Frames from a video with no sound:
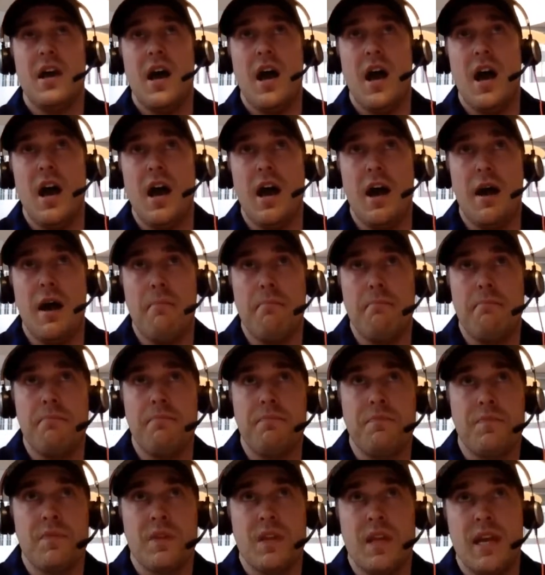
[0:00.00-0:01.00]

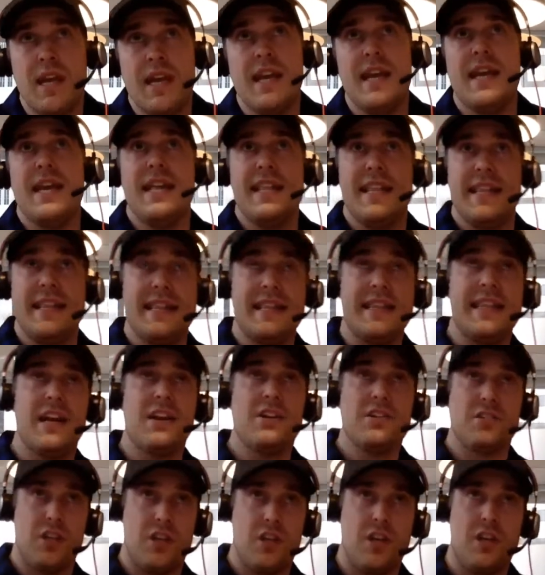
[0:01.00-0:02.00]
Um,
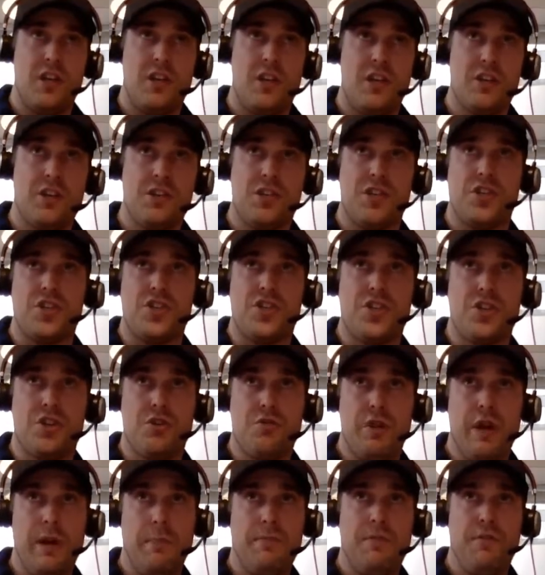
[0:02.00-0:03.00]
there's a there's a
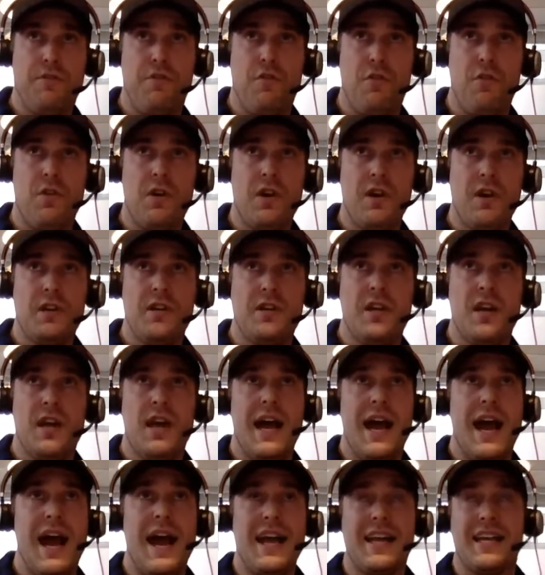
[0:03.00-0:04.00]
script for it.
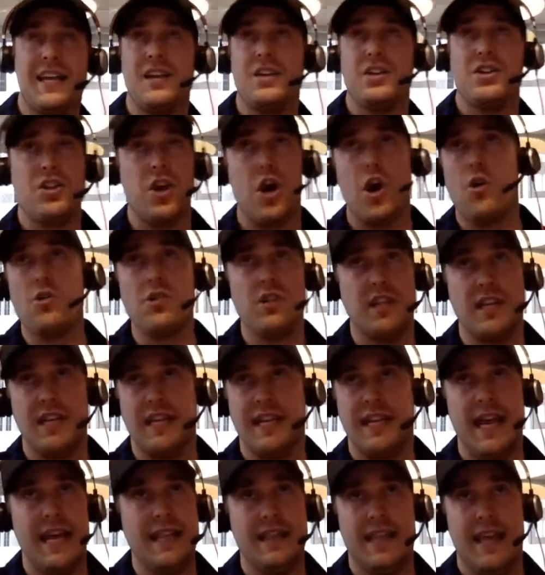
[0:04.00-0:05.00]
I can totally
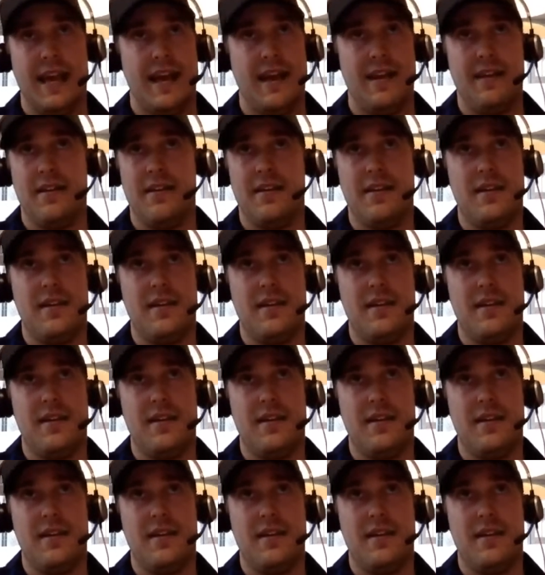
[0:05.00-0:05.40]
get that.